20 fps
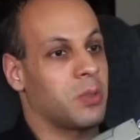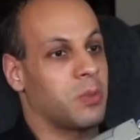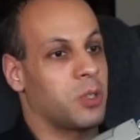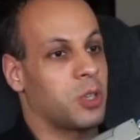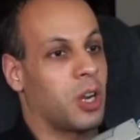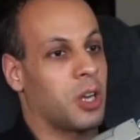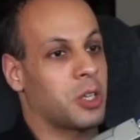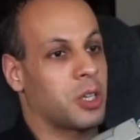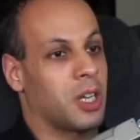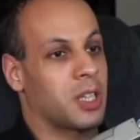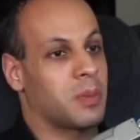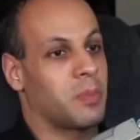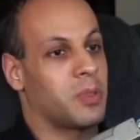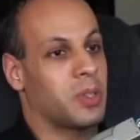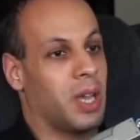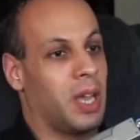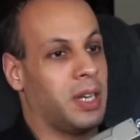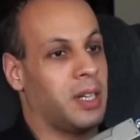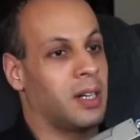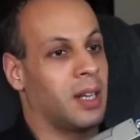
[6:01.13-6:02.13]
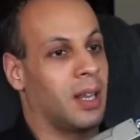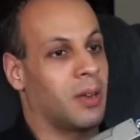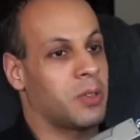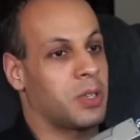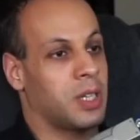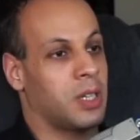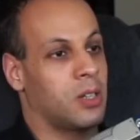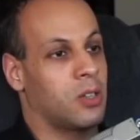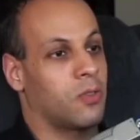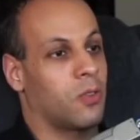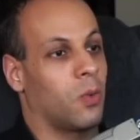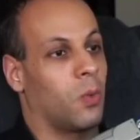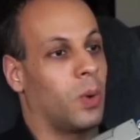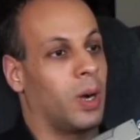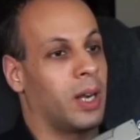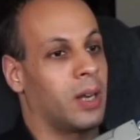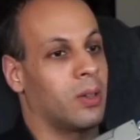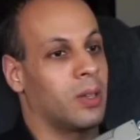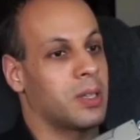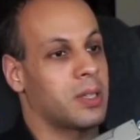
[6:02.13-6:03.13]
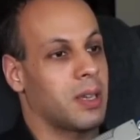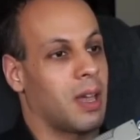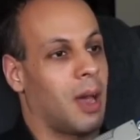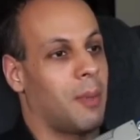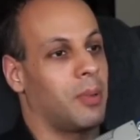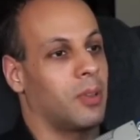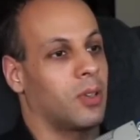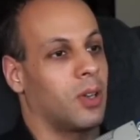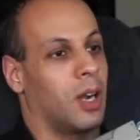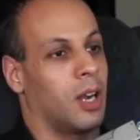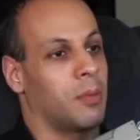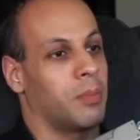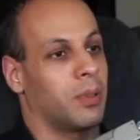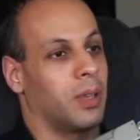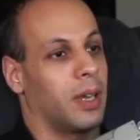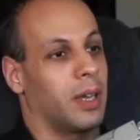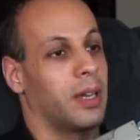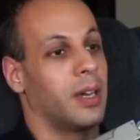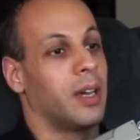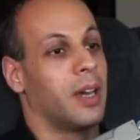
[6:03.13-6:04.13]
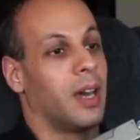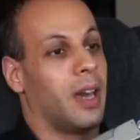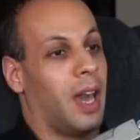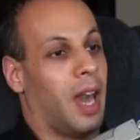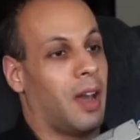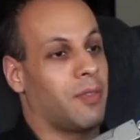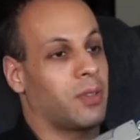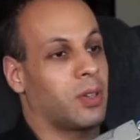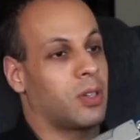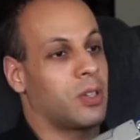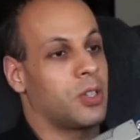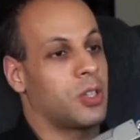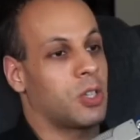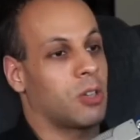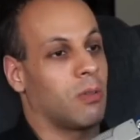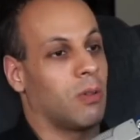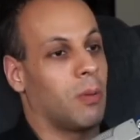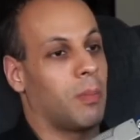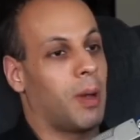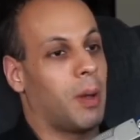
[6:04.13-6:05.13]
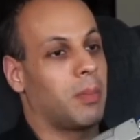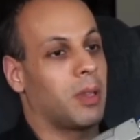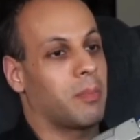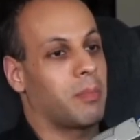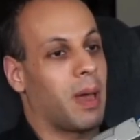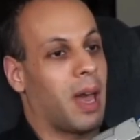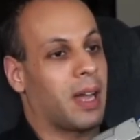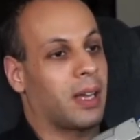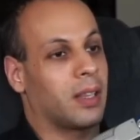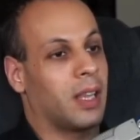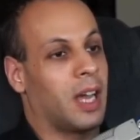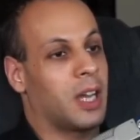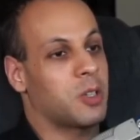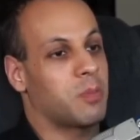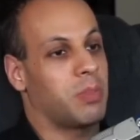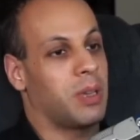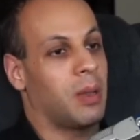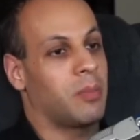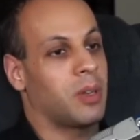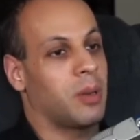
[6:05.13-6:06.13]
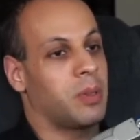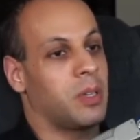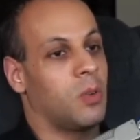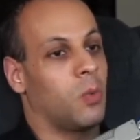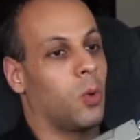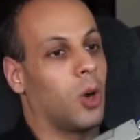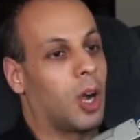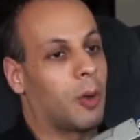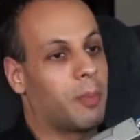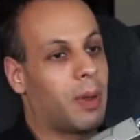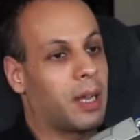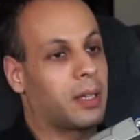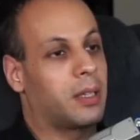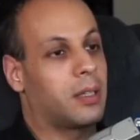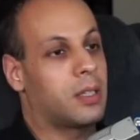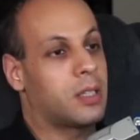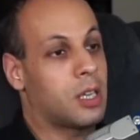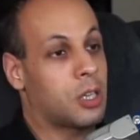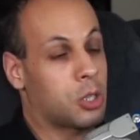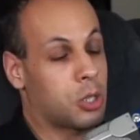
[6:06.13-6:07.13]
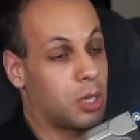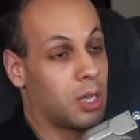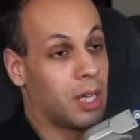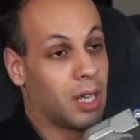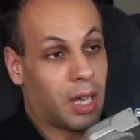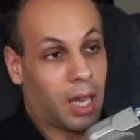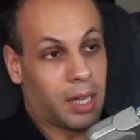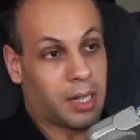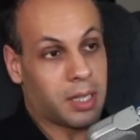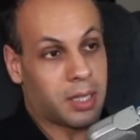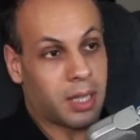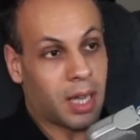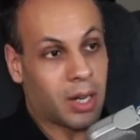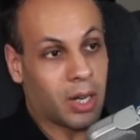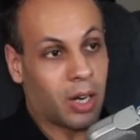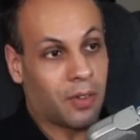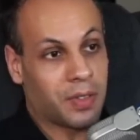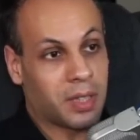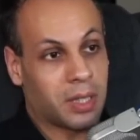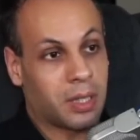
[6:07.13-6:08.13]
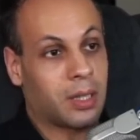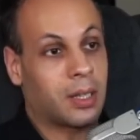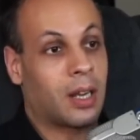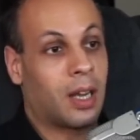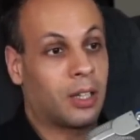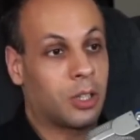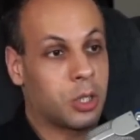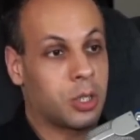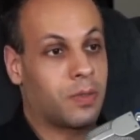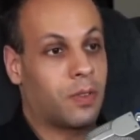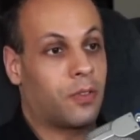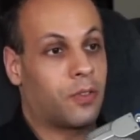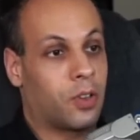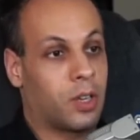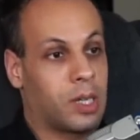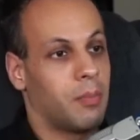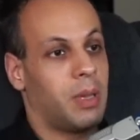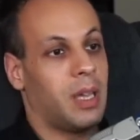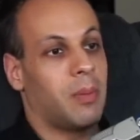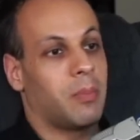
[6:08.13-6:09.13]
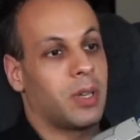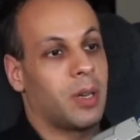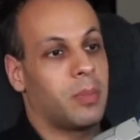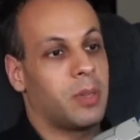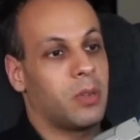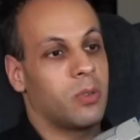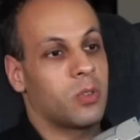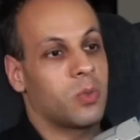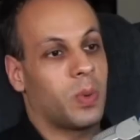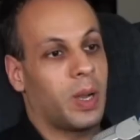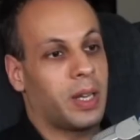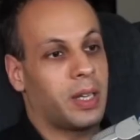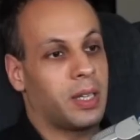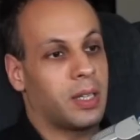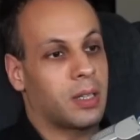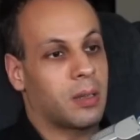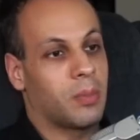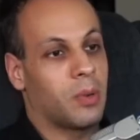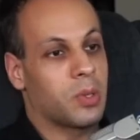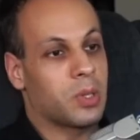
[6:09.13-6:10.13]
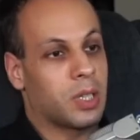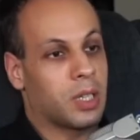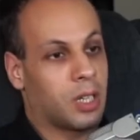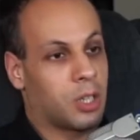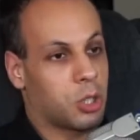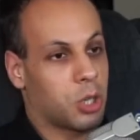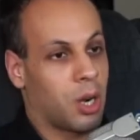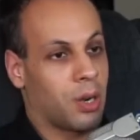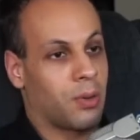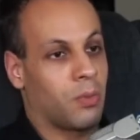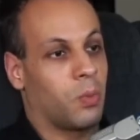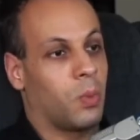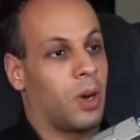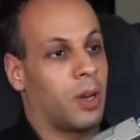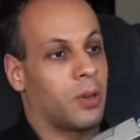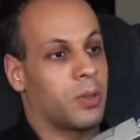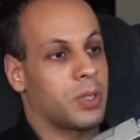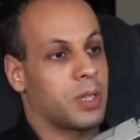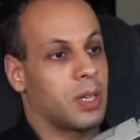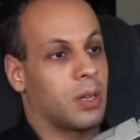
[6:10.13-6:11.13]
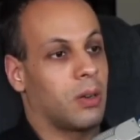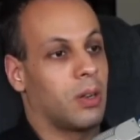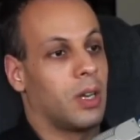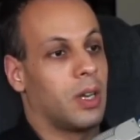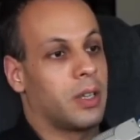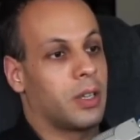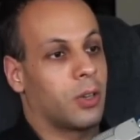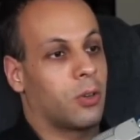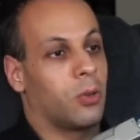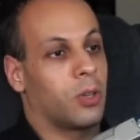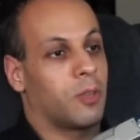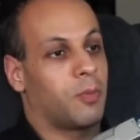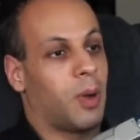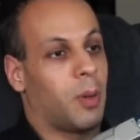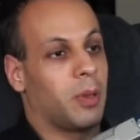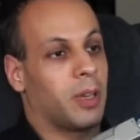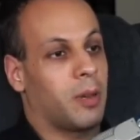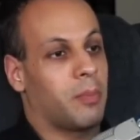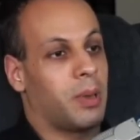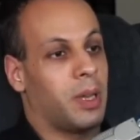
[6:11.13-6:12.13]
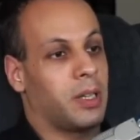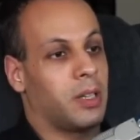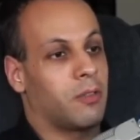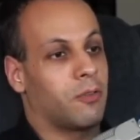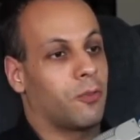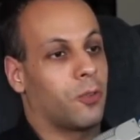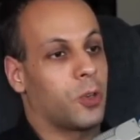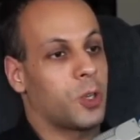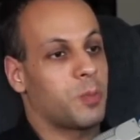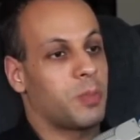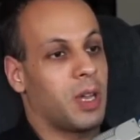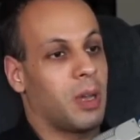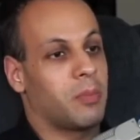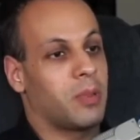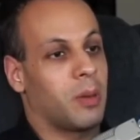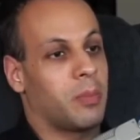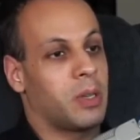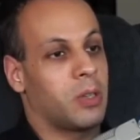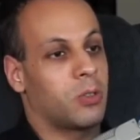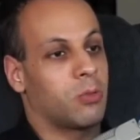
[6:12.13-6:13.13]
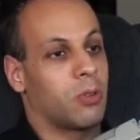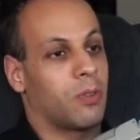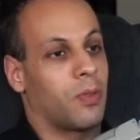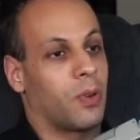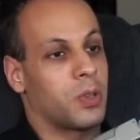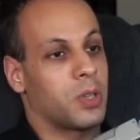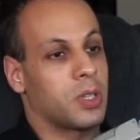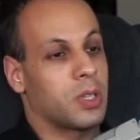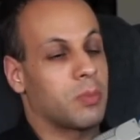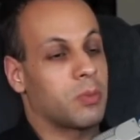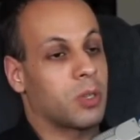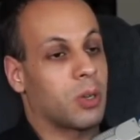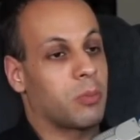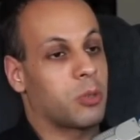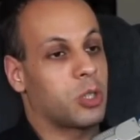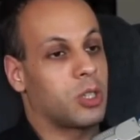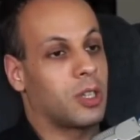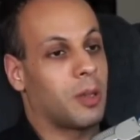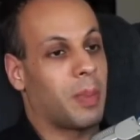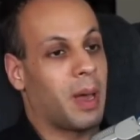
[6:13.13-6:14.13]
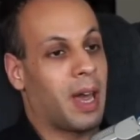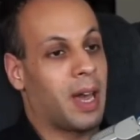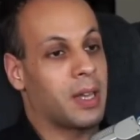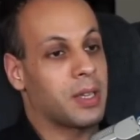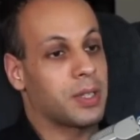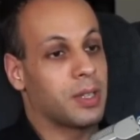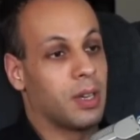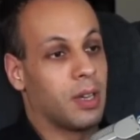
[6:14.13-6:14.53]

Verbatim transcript: it would charge customers $80 a year for wireless Apple CarPlay. After considerable public backlash, BMW walked back the decision and instead offered the technology for free. BMW is wading into mostly uncharted waters here. The court of public opinion forced BMW to reverse a subscription in the past.